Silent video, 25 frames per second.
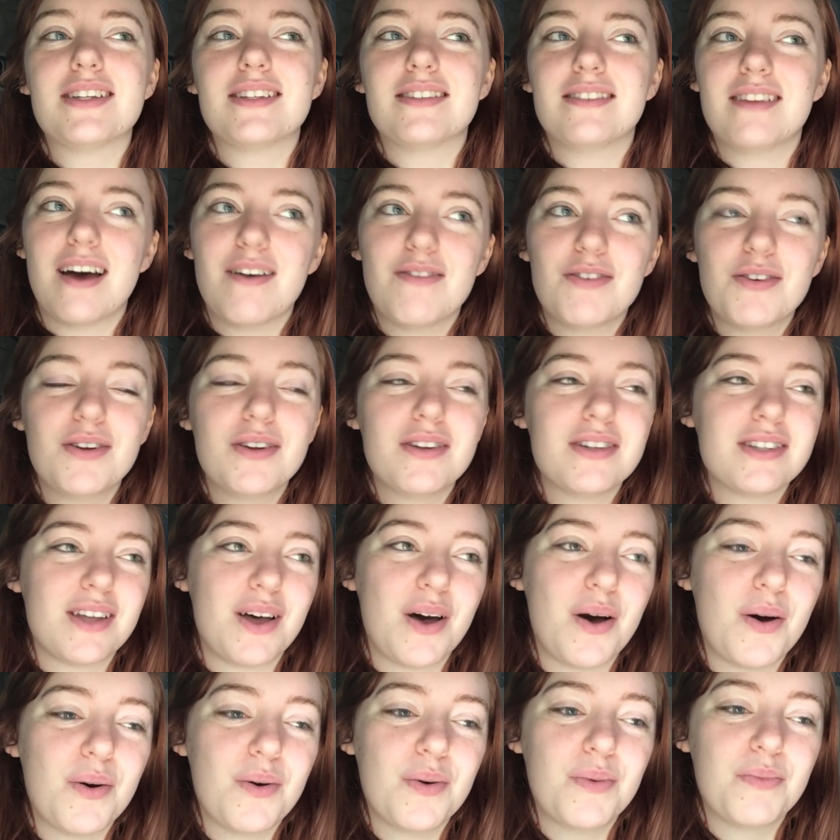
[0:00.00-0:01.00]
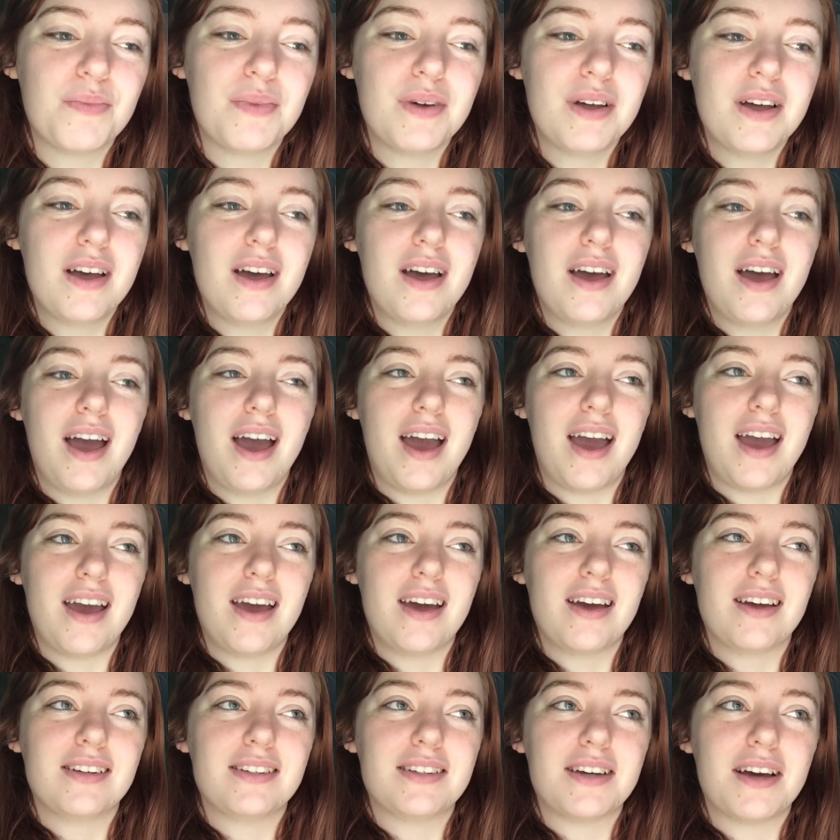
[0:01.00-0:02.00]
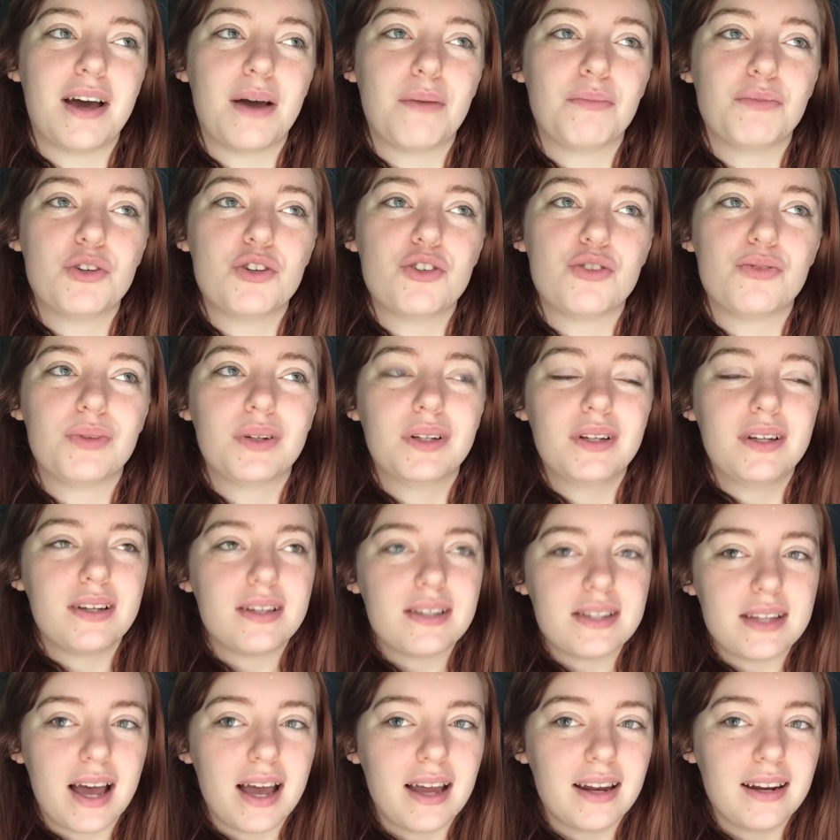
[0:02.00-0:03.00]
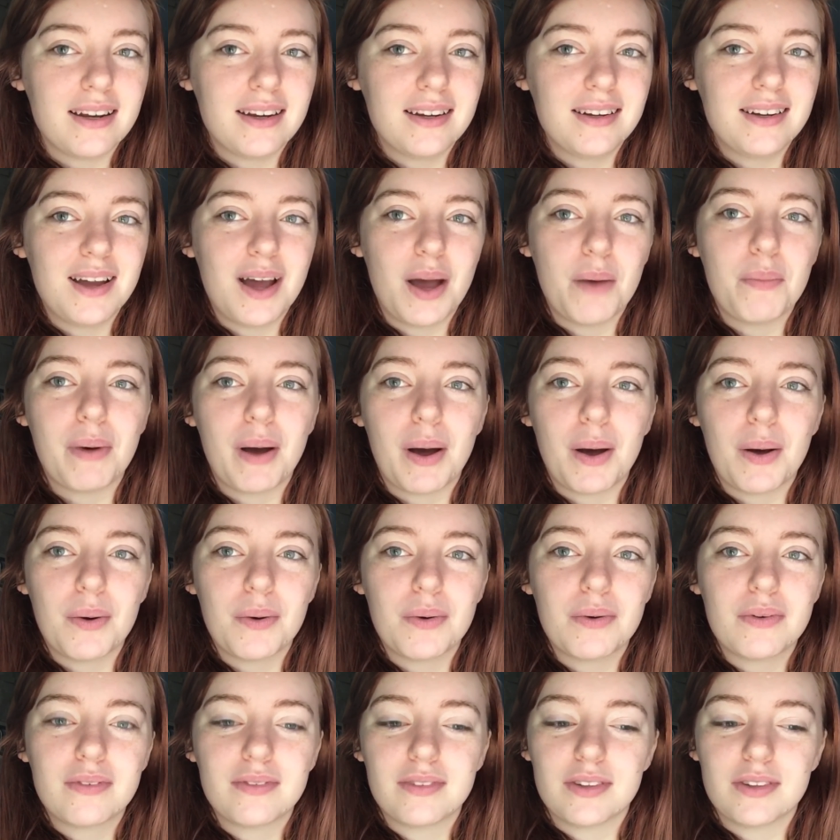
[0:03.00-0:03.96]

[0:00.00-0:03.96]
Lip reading: Neville is home, and I'm just really excited about